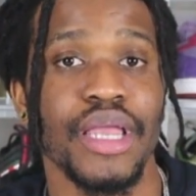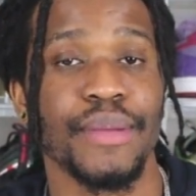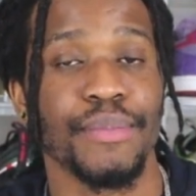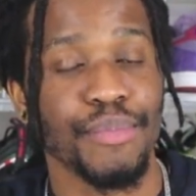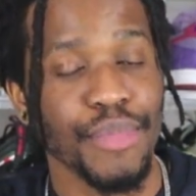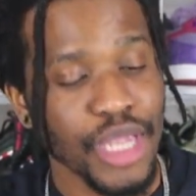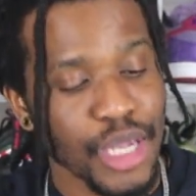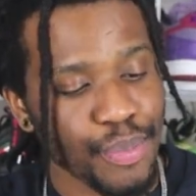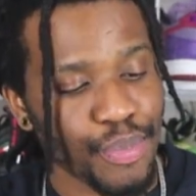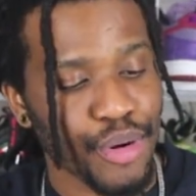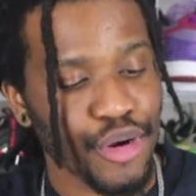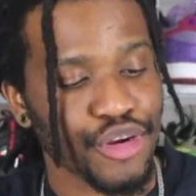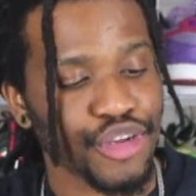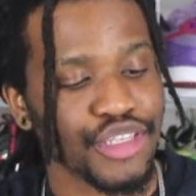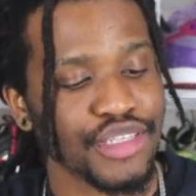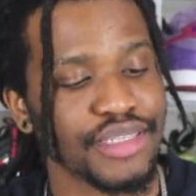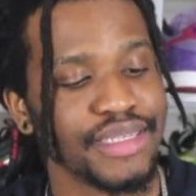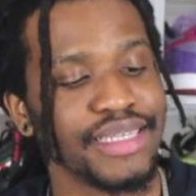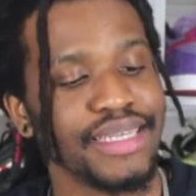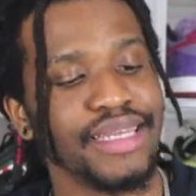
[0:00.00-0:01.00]
Me
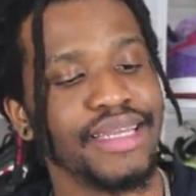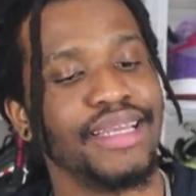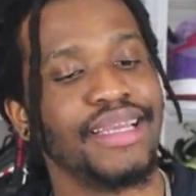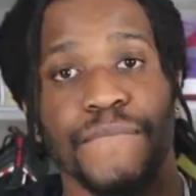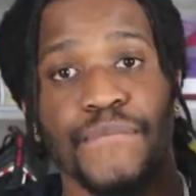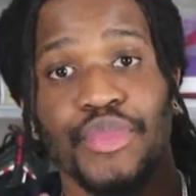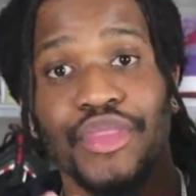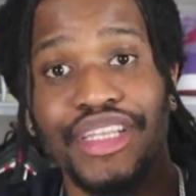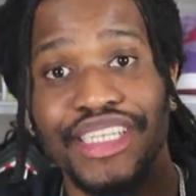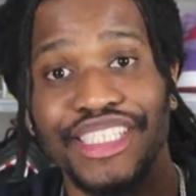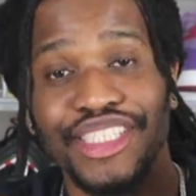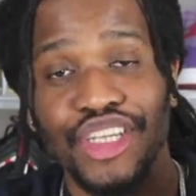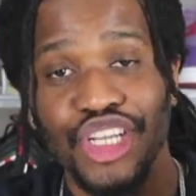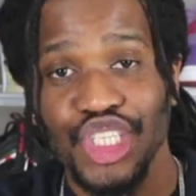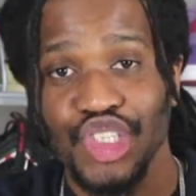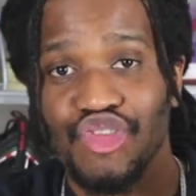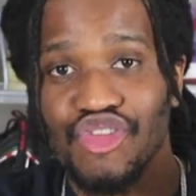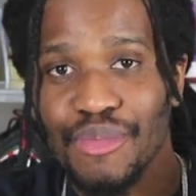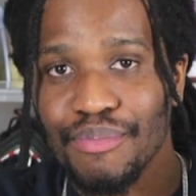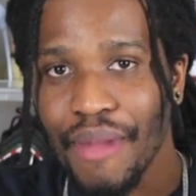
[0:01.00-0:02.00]
personally, this
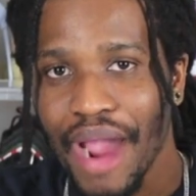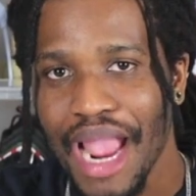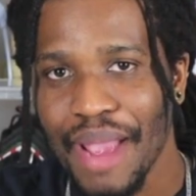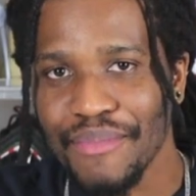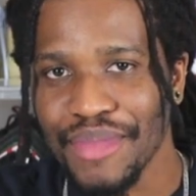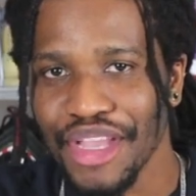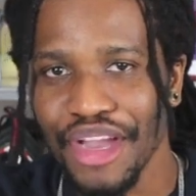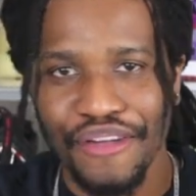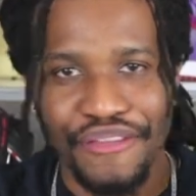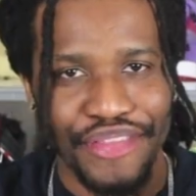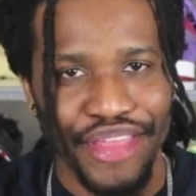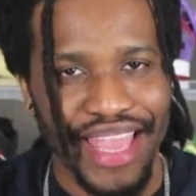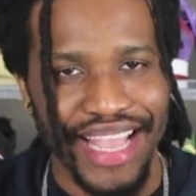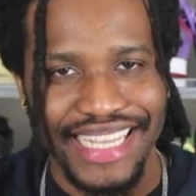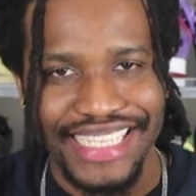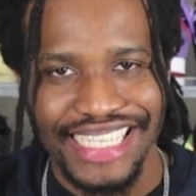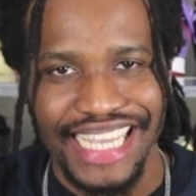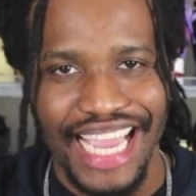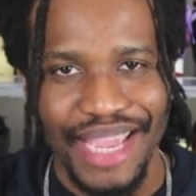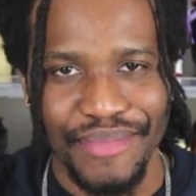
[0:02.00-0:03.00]
just remind me of the
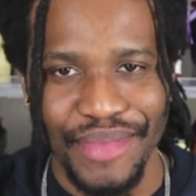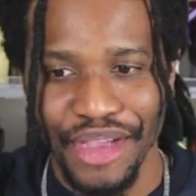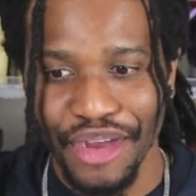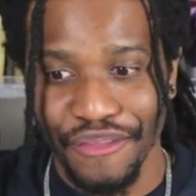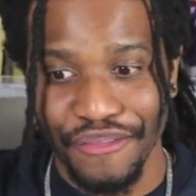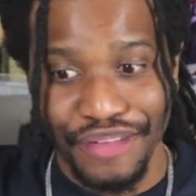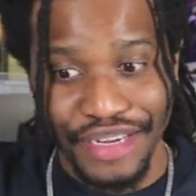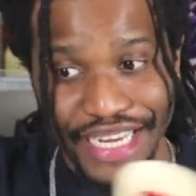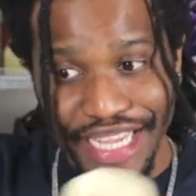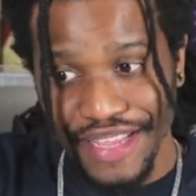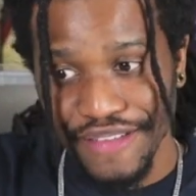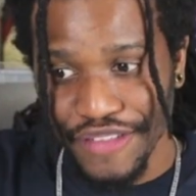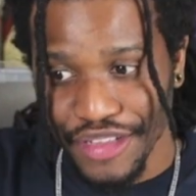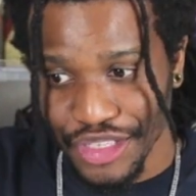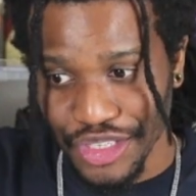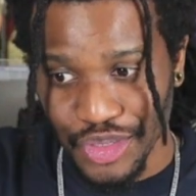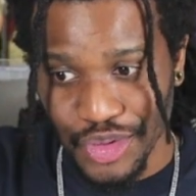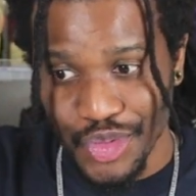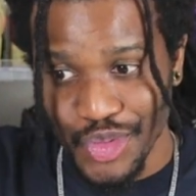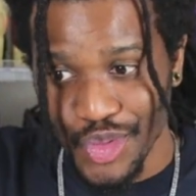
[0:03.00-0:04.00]
excitement of leaving
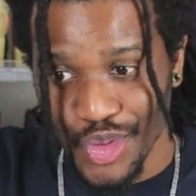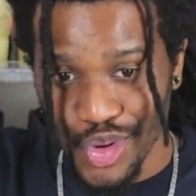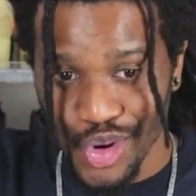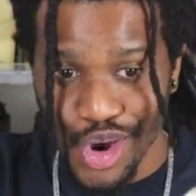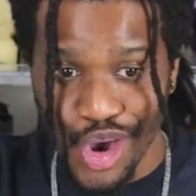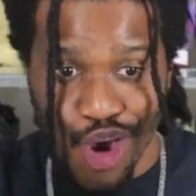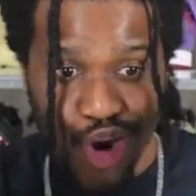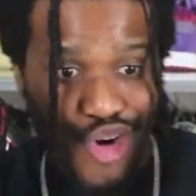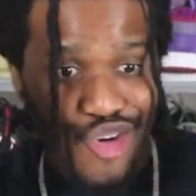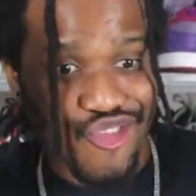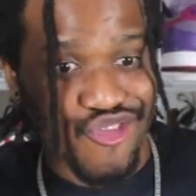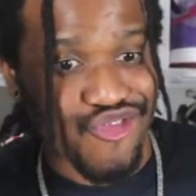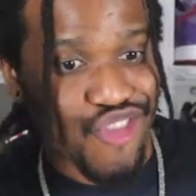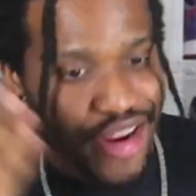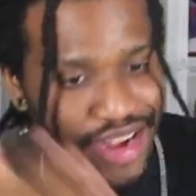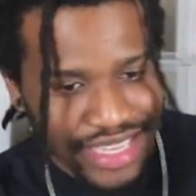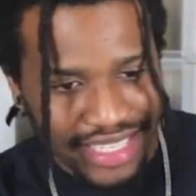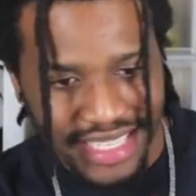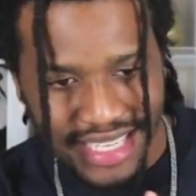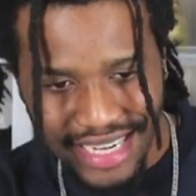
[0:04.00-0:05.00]
school,
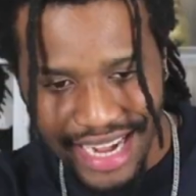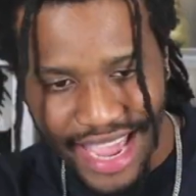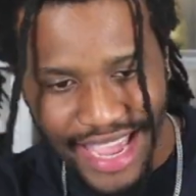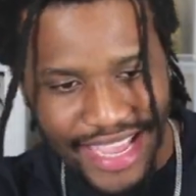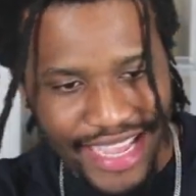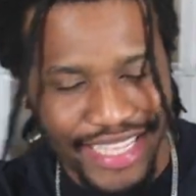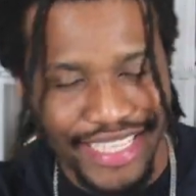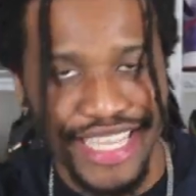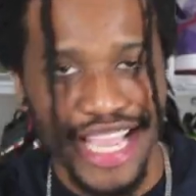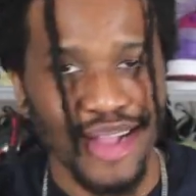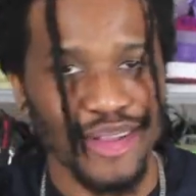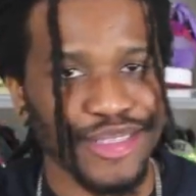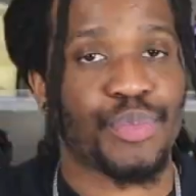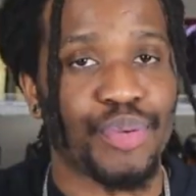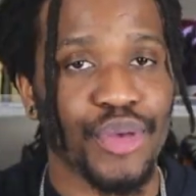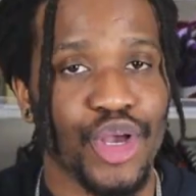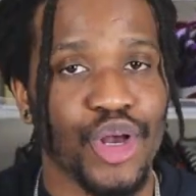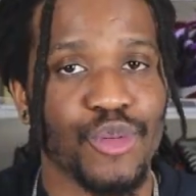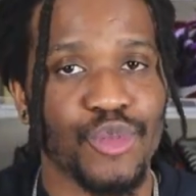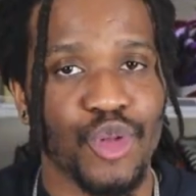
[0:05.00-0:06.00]
running to Nike Town,
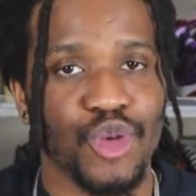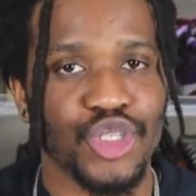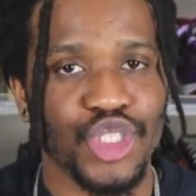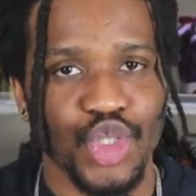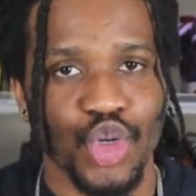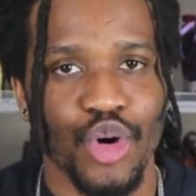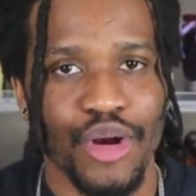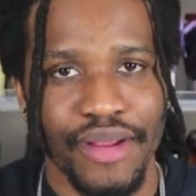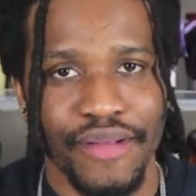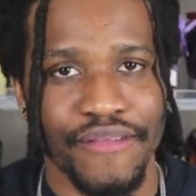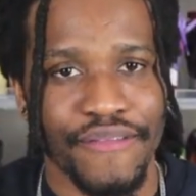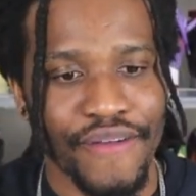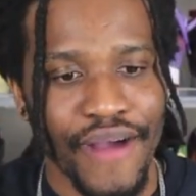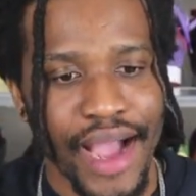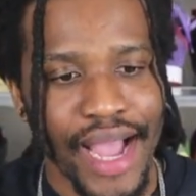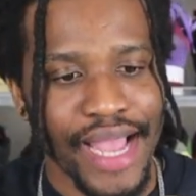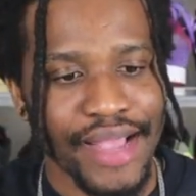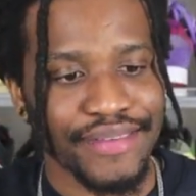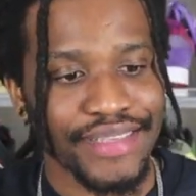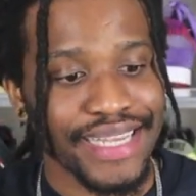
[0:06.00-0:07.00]
pick up those Jordan
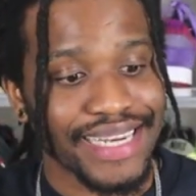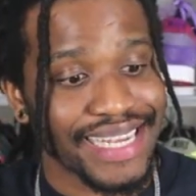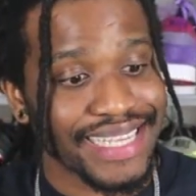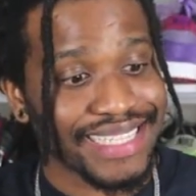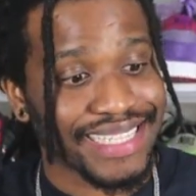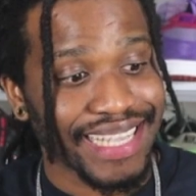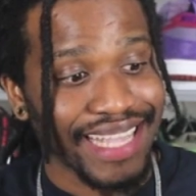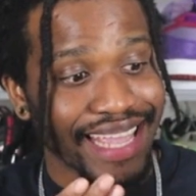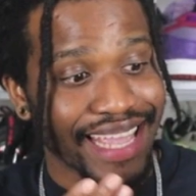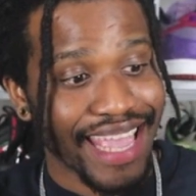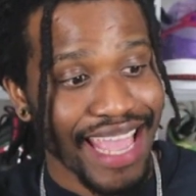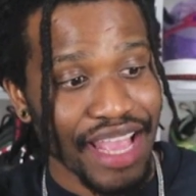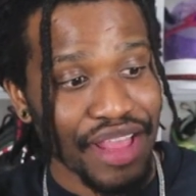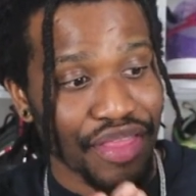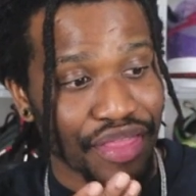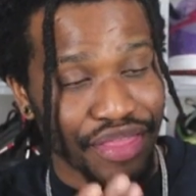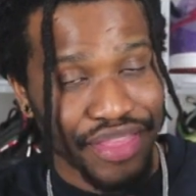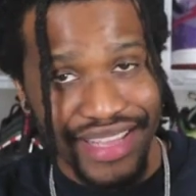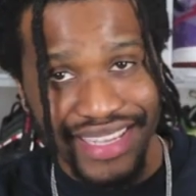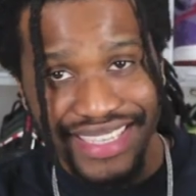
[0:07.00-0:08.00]
5s, and then to
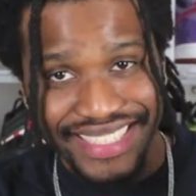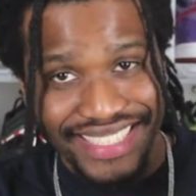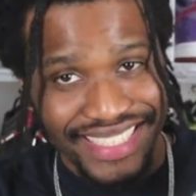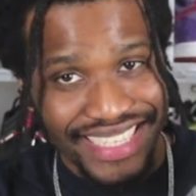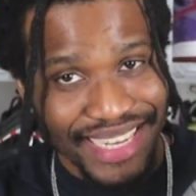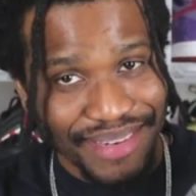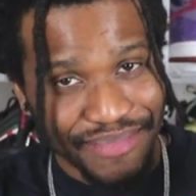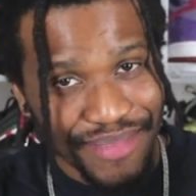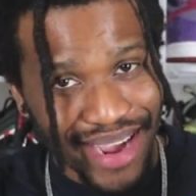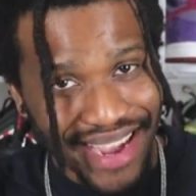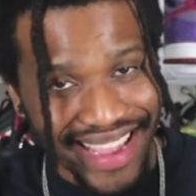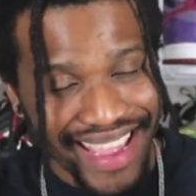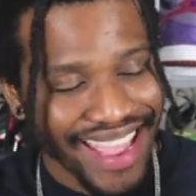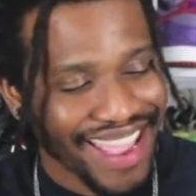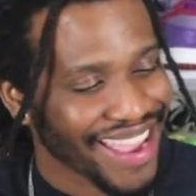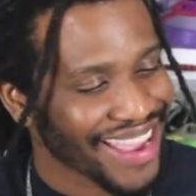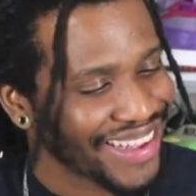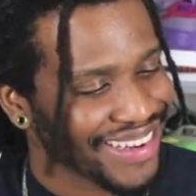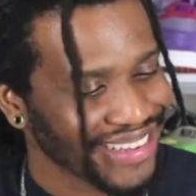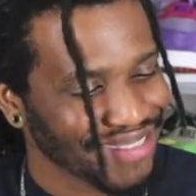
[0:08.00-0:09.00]
get this in my
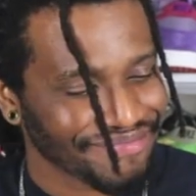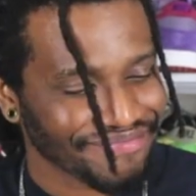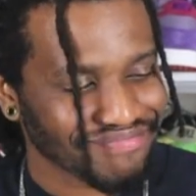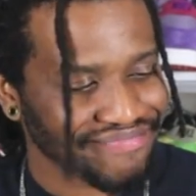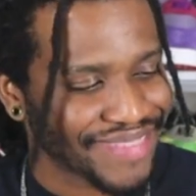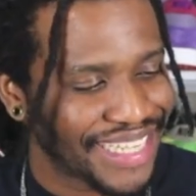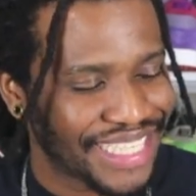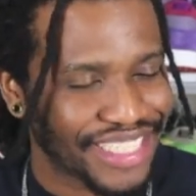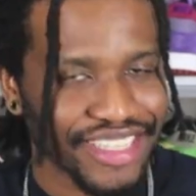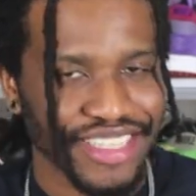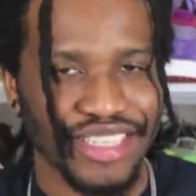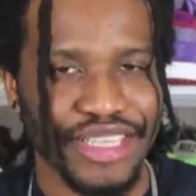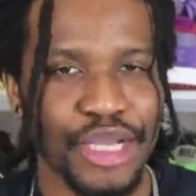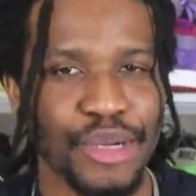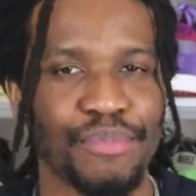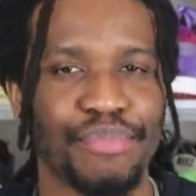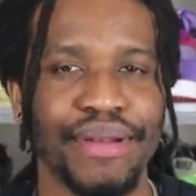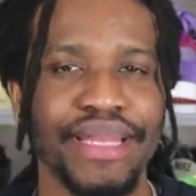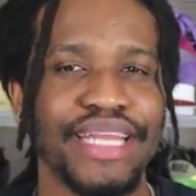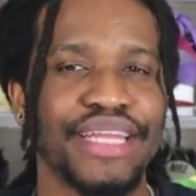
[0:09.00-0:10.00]
hand. They just
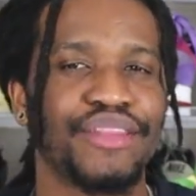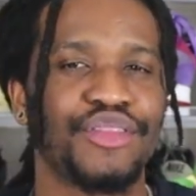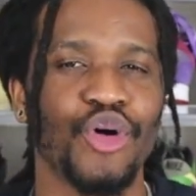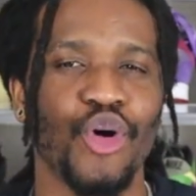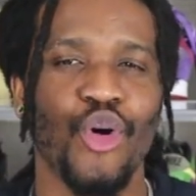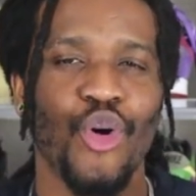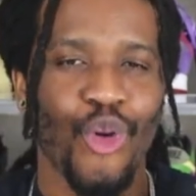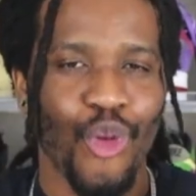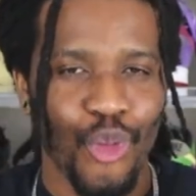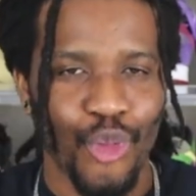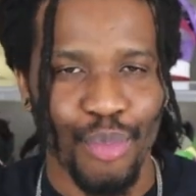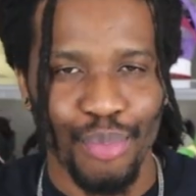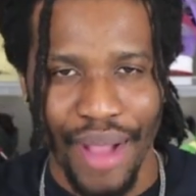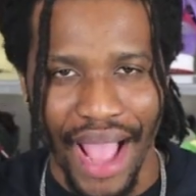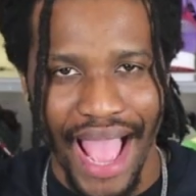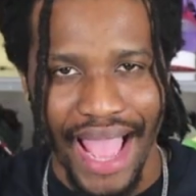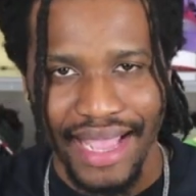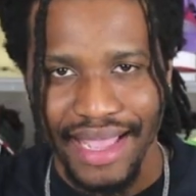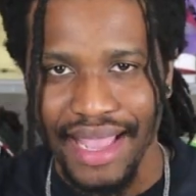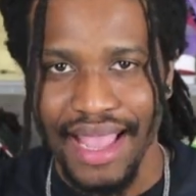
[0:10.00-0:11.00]
completed the whole
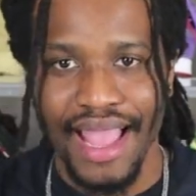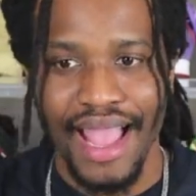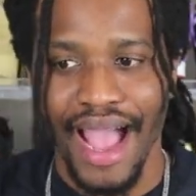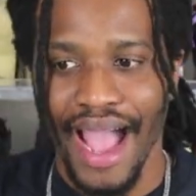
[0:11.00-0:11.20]
pack.